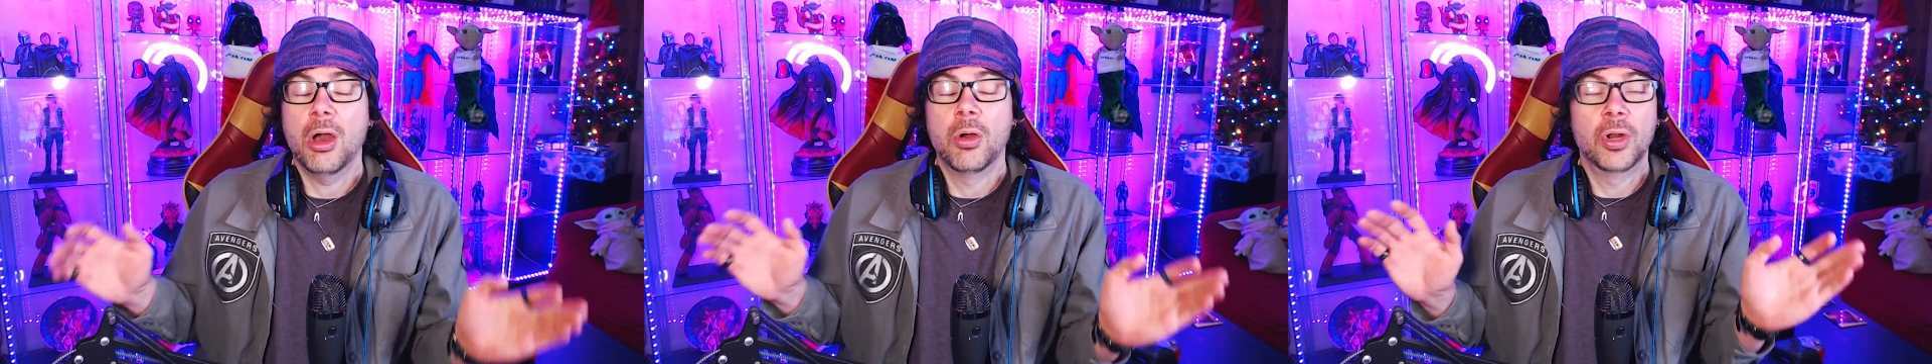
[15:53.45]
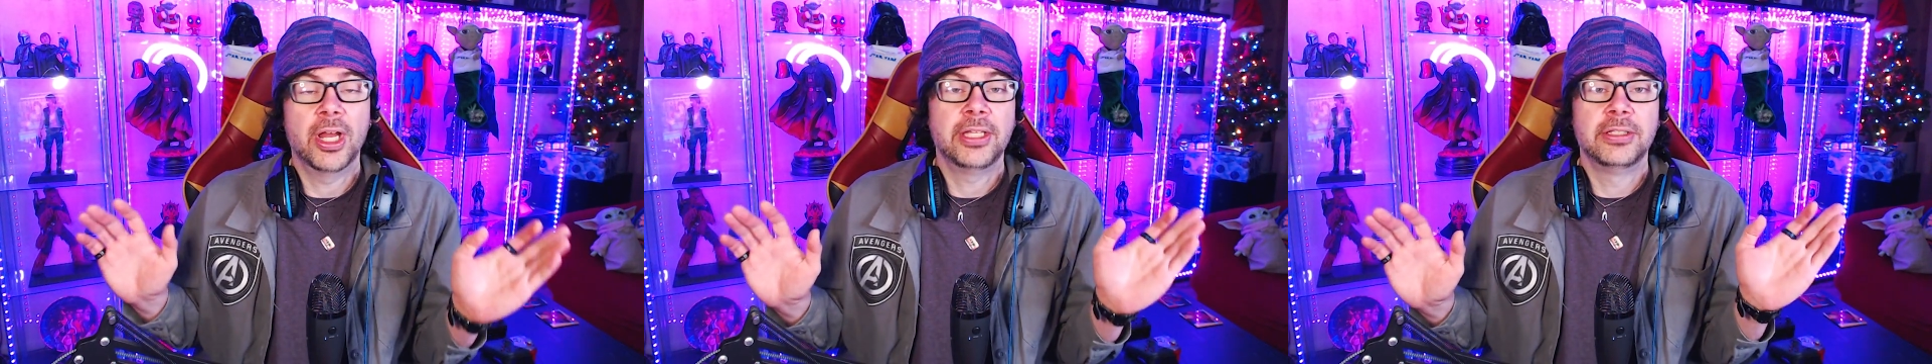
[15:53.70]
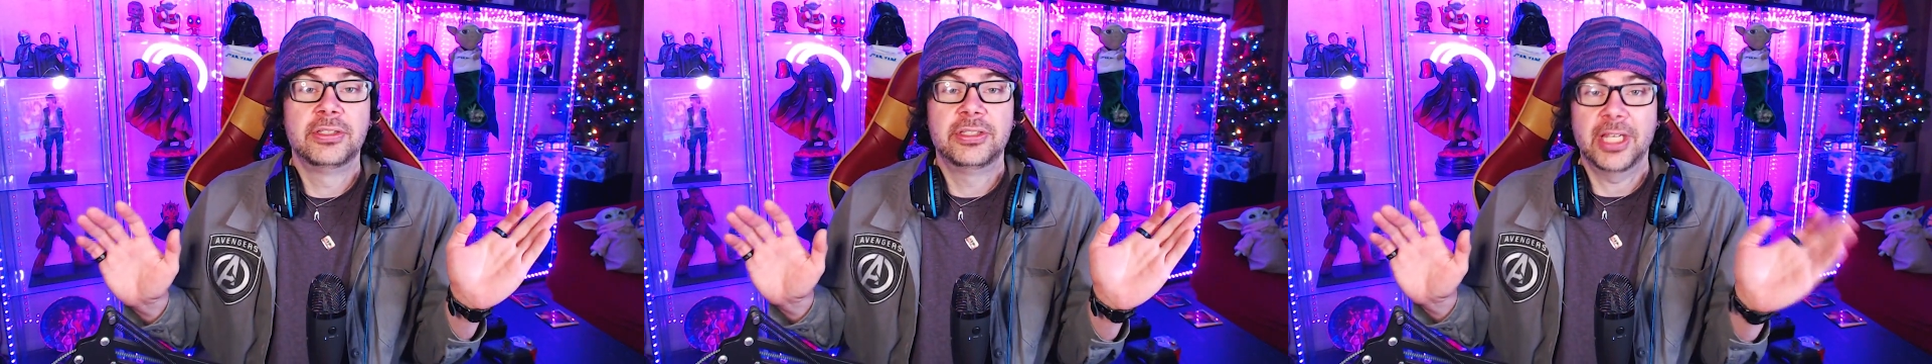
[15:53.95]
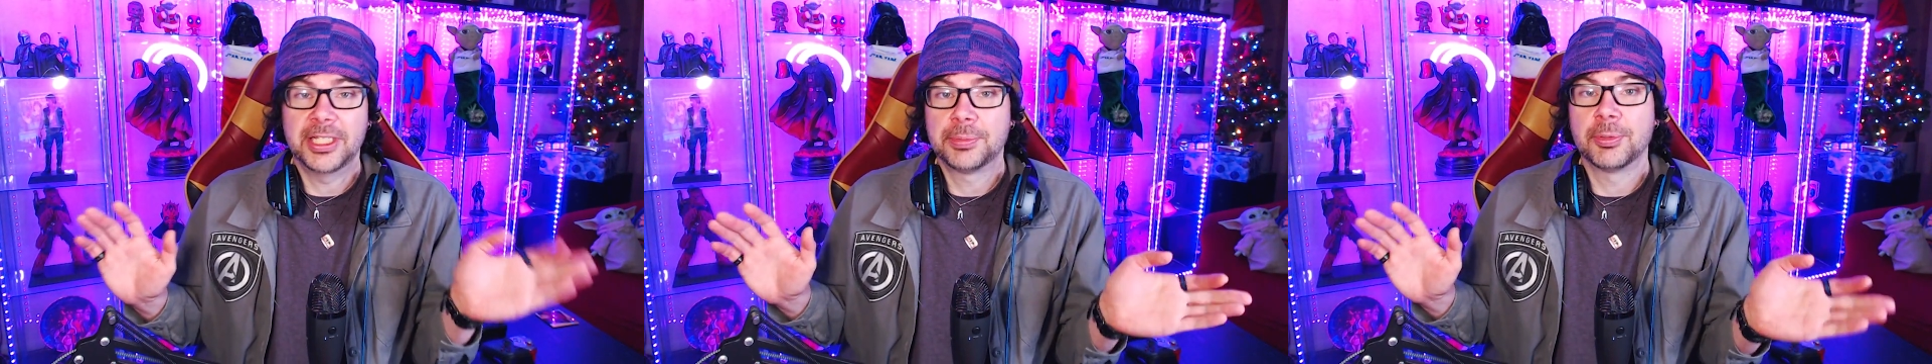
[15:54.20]
Oh, and I
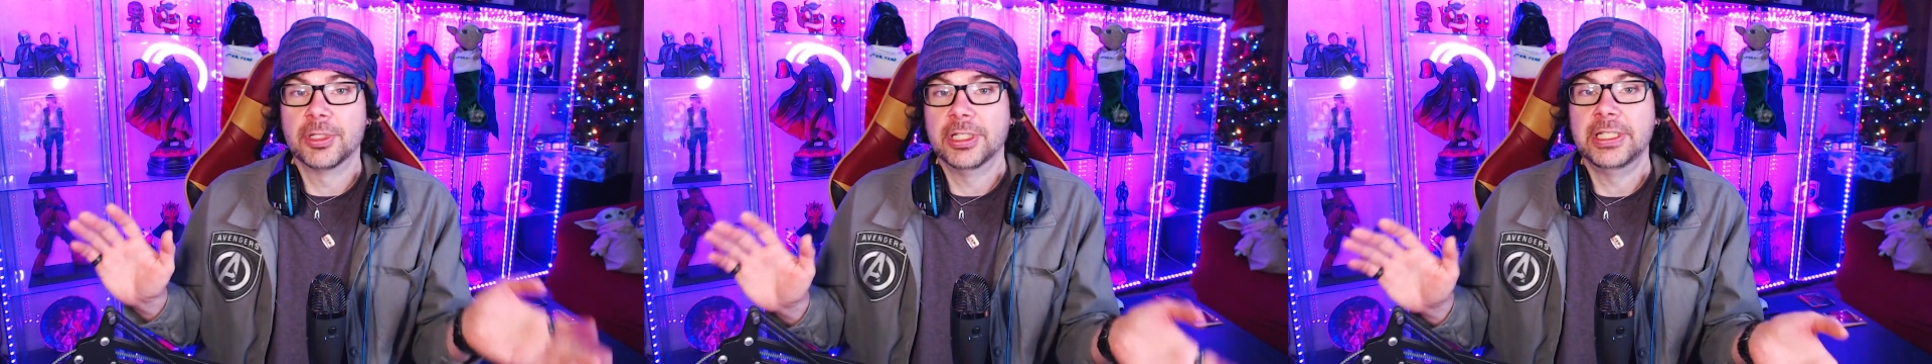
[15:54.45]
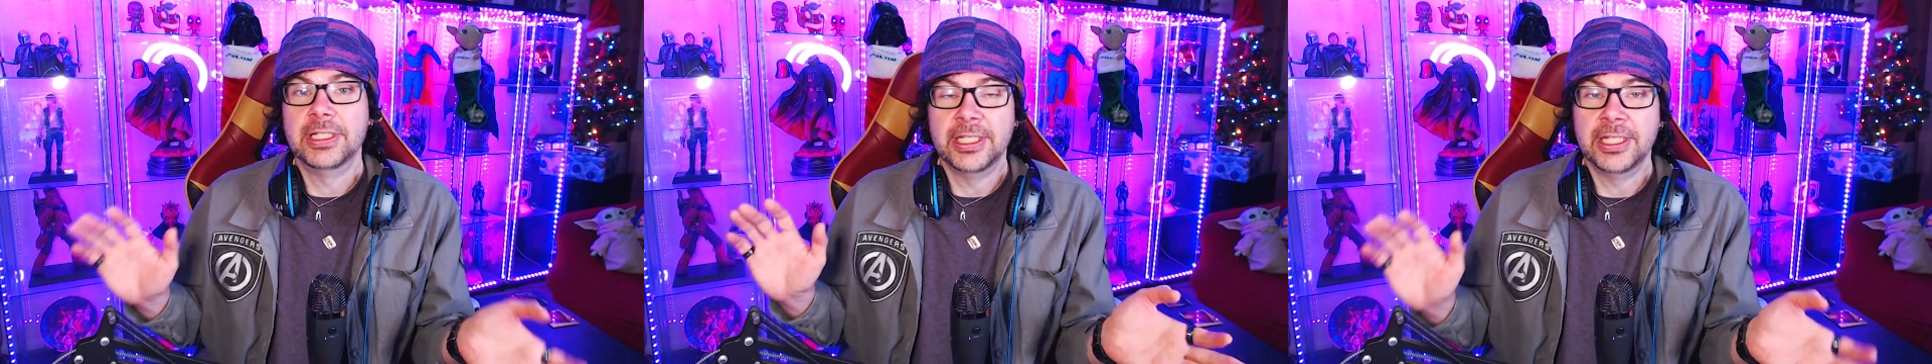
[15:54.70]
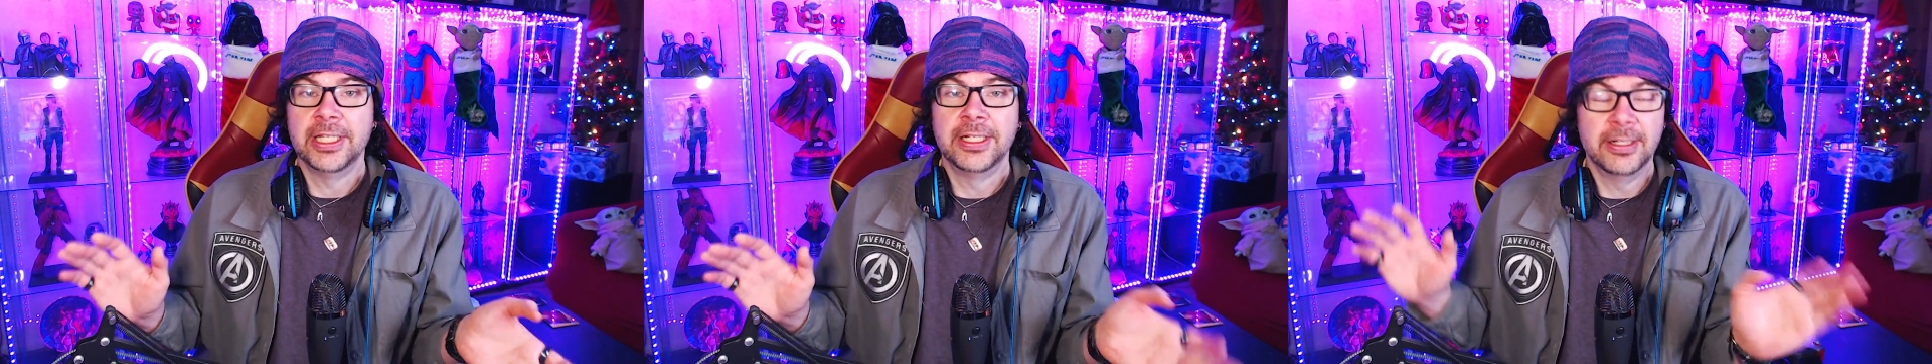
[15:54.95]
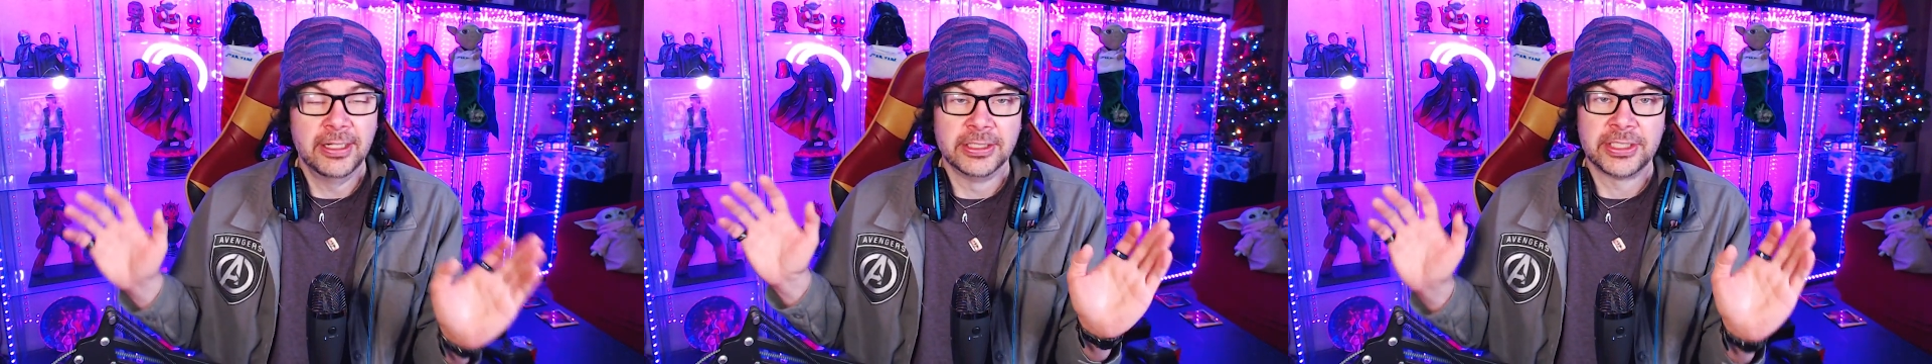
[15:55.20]
desperately need
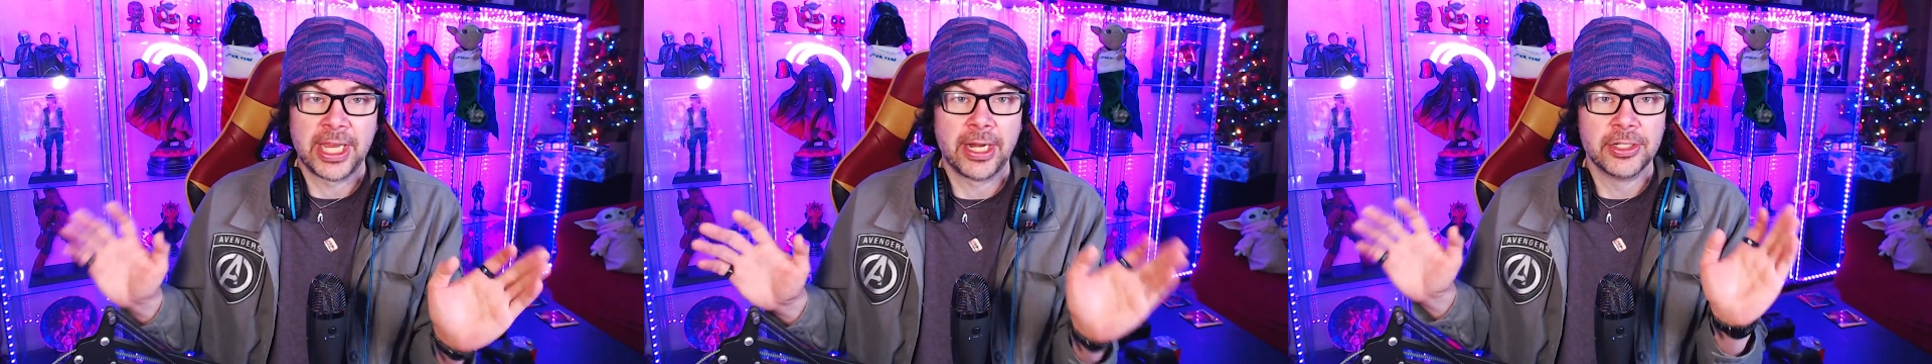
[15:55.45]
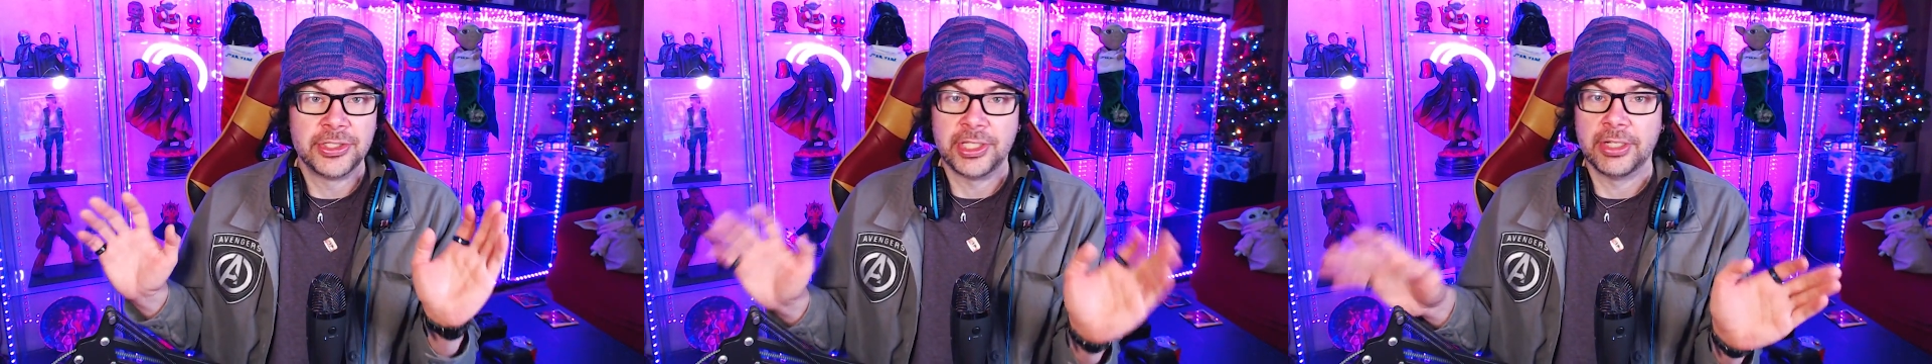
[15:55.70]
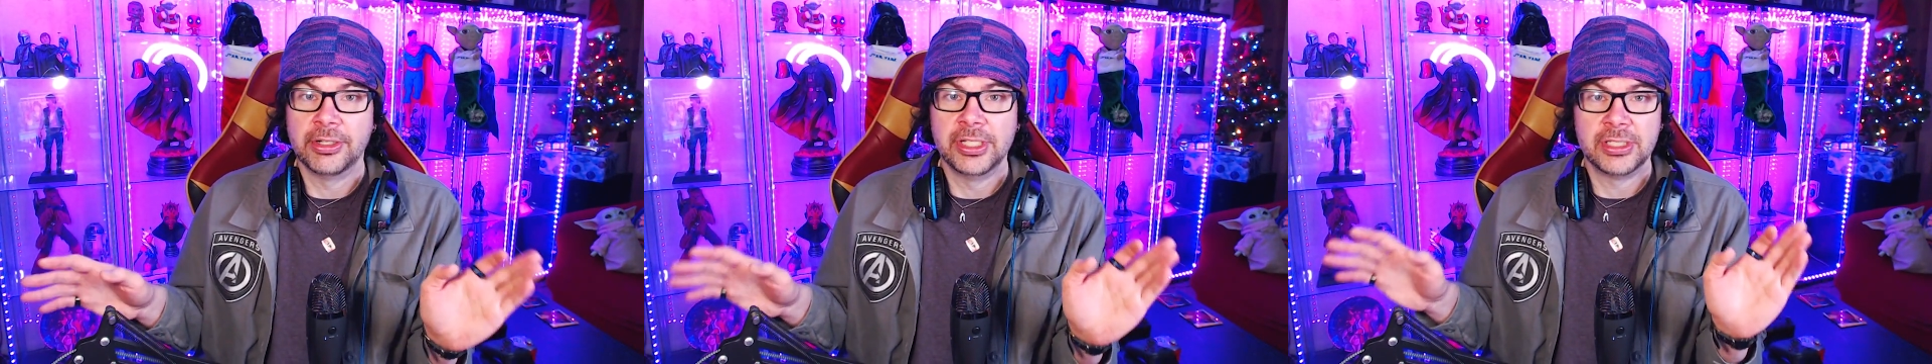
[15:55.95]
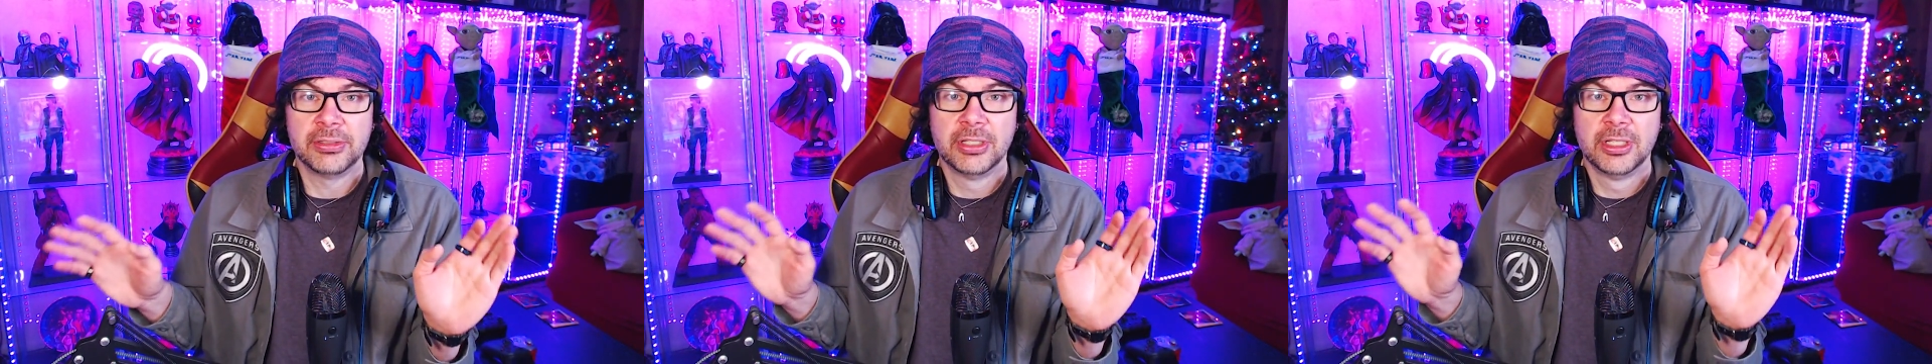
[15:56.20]
an entire series.